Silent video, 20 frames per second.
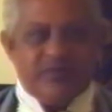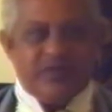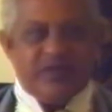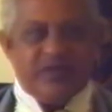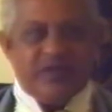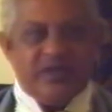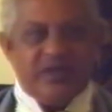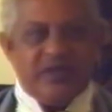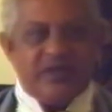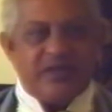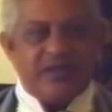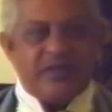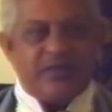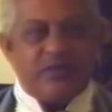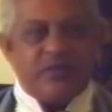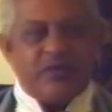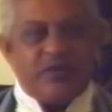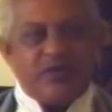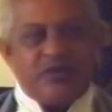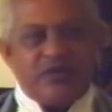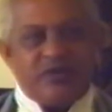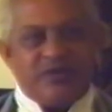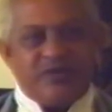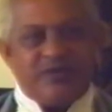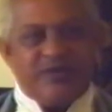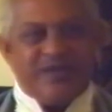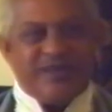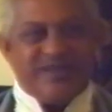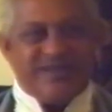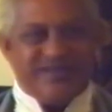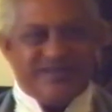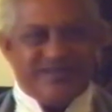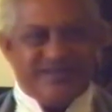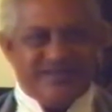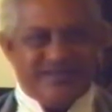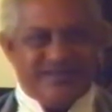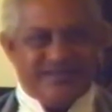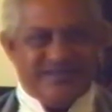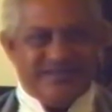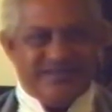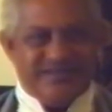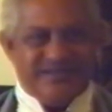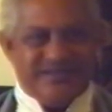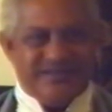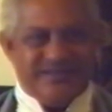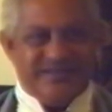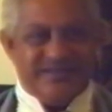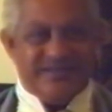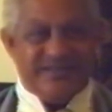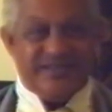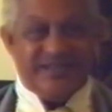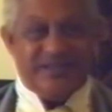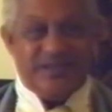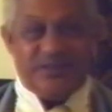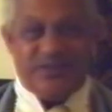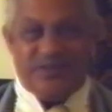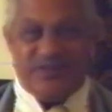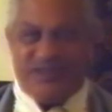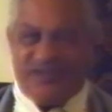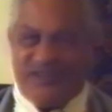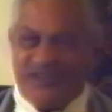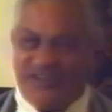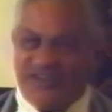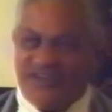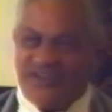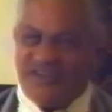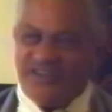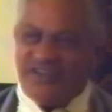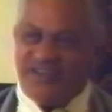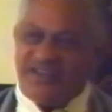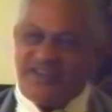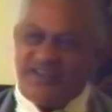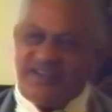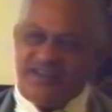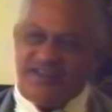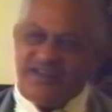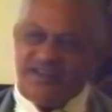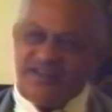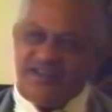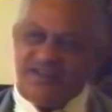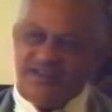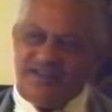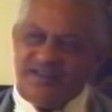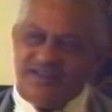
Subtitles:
the subconscious pattern, then he will not kill.